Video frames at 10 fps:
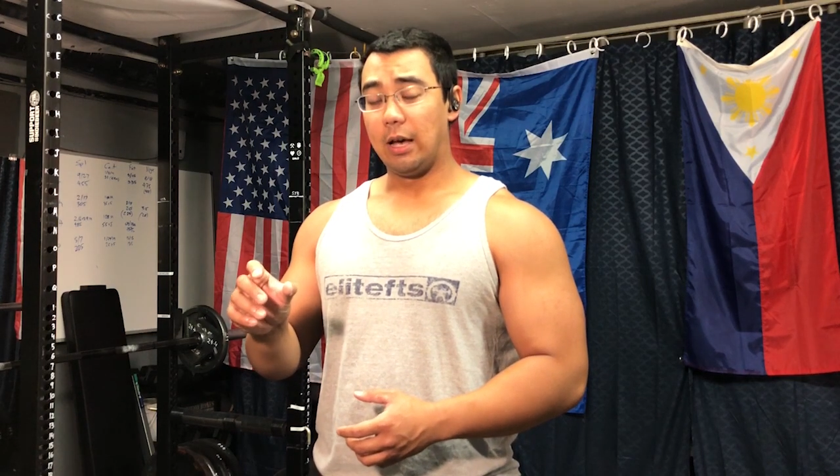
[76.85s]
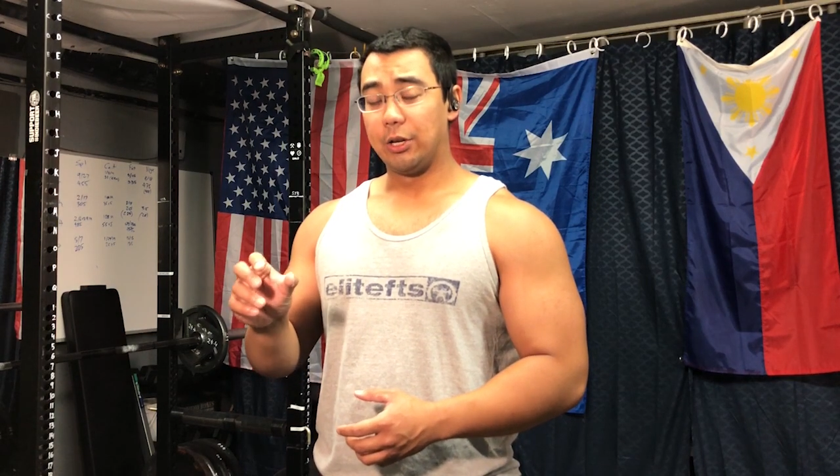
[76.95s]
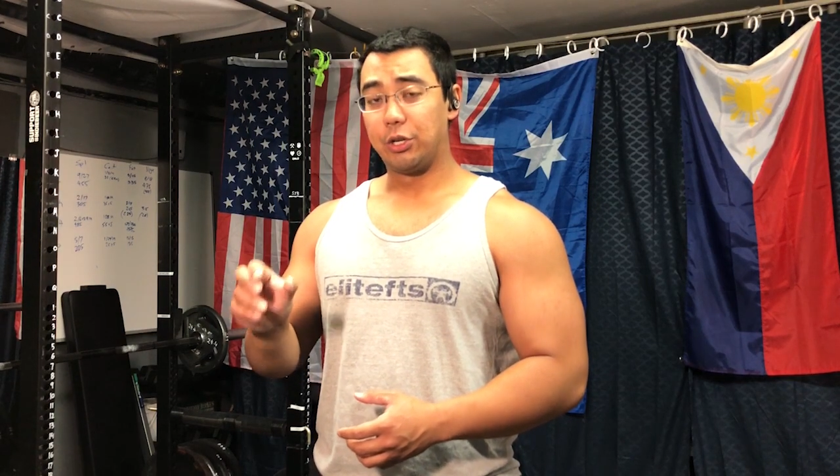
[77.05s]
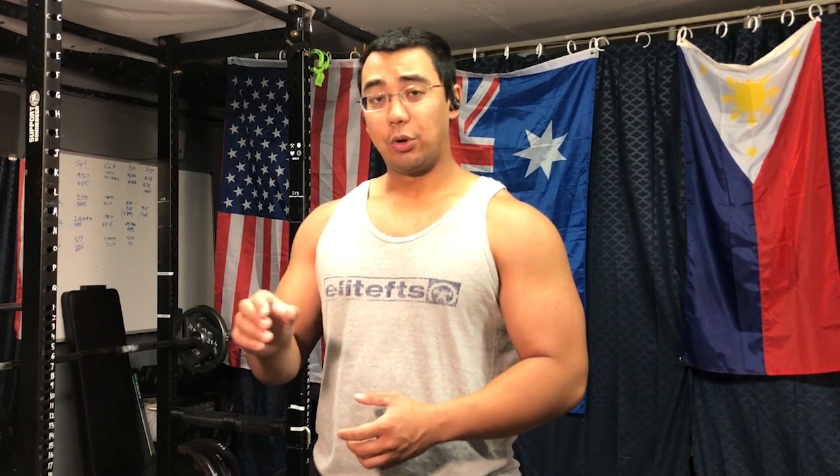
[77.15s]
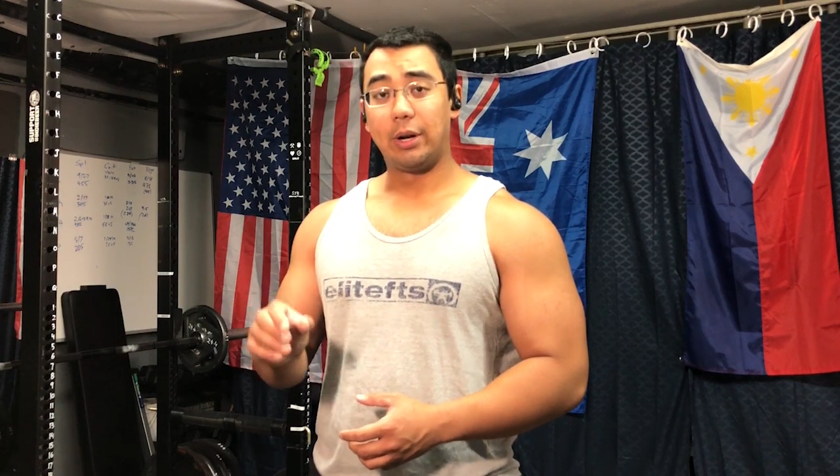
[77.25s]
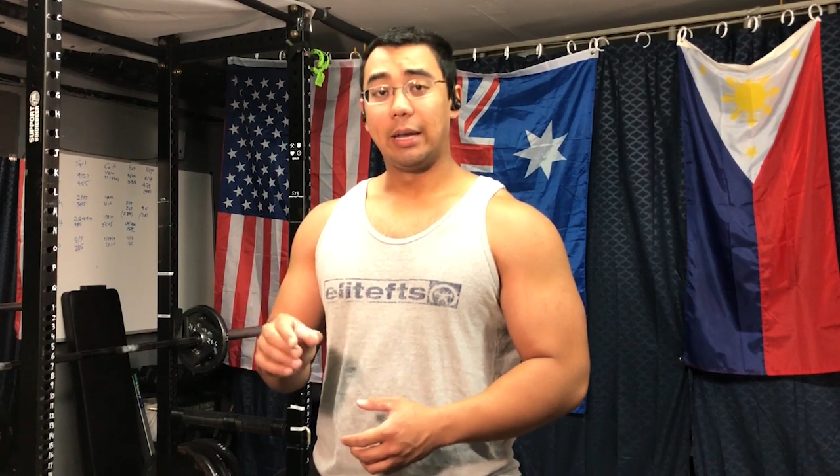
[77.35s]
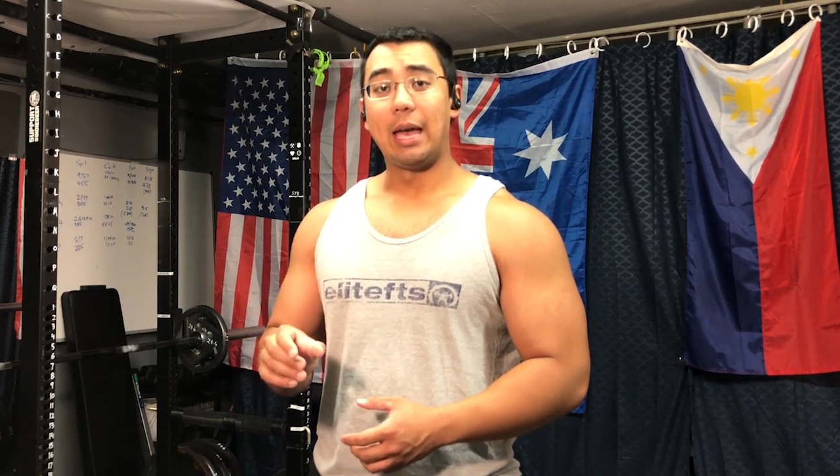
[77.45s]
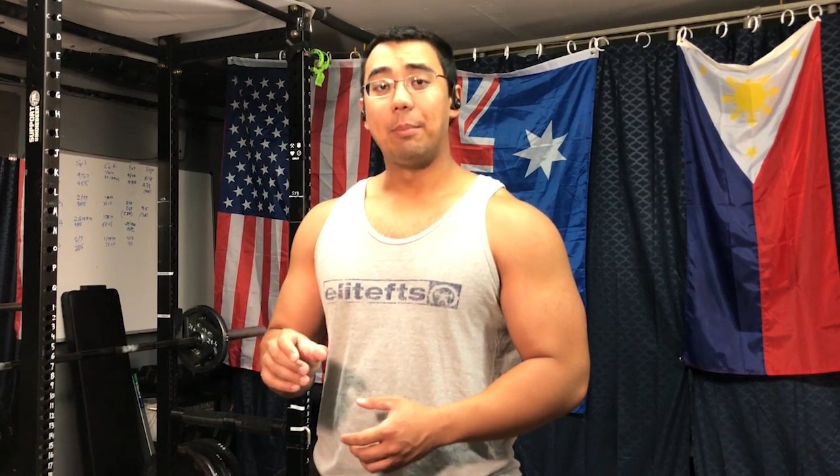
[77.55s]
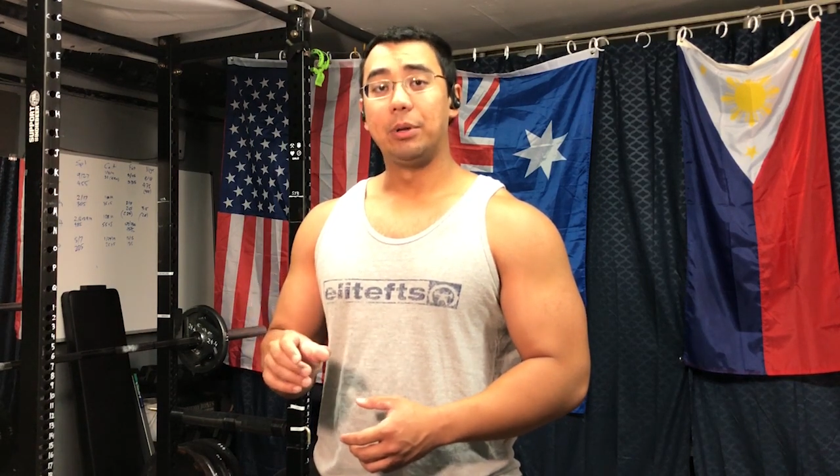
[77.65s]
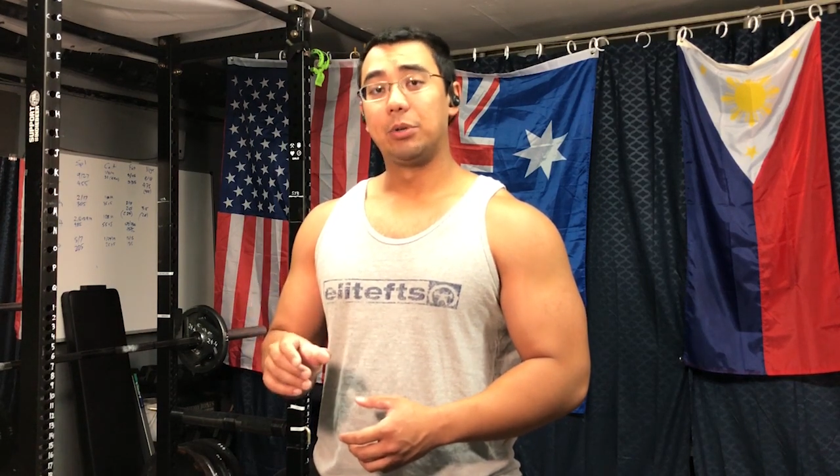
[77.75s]
shorter
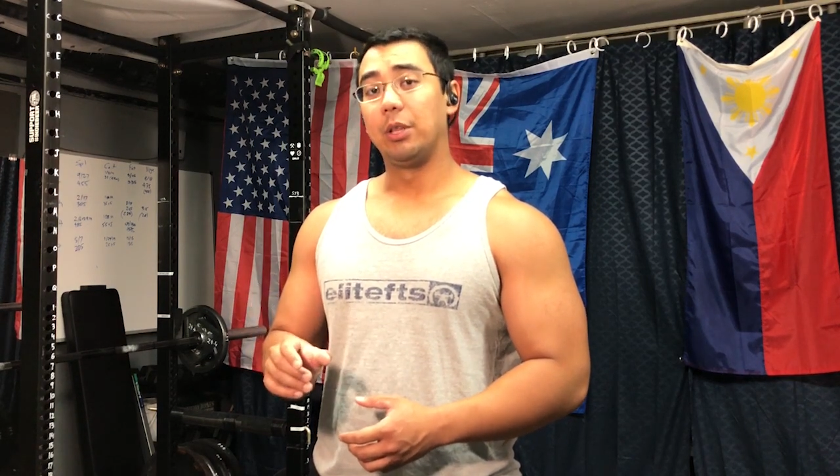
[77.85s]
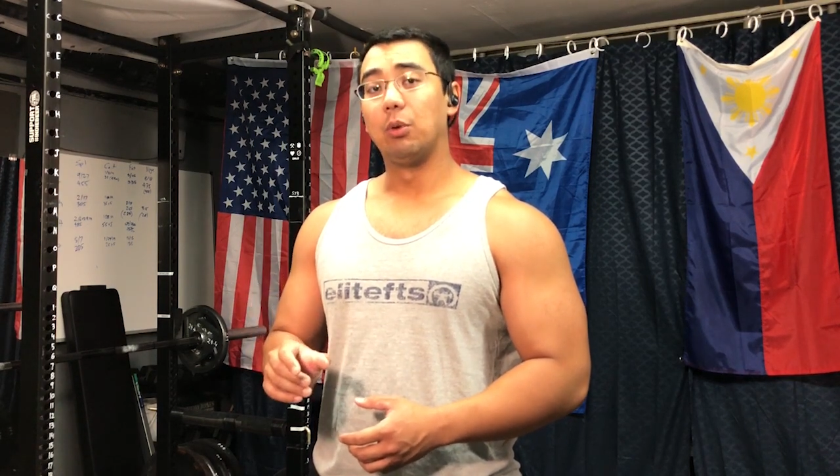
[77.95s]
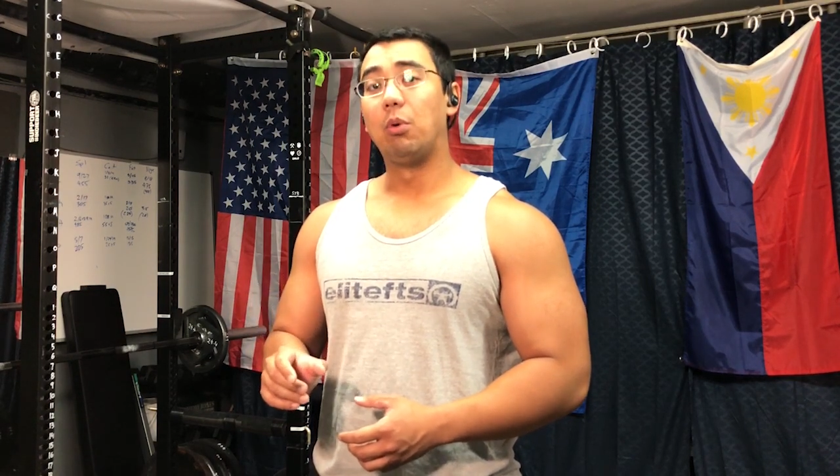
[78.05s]
gap between the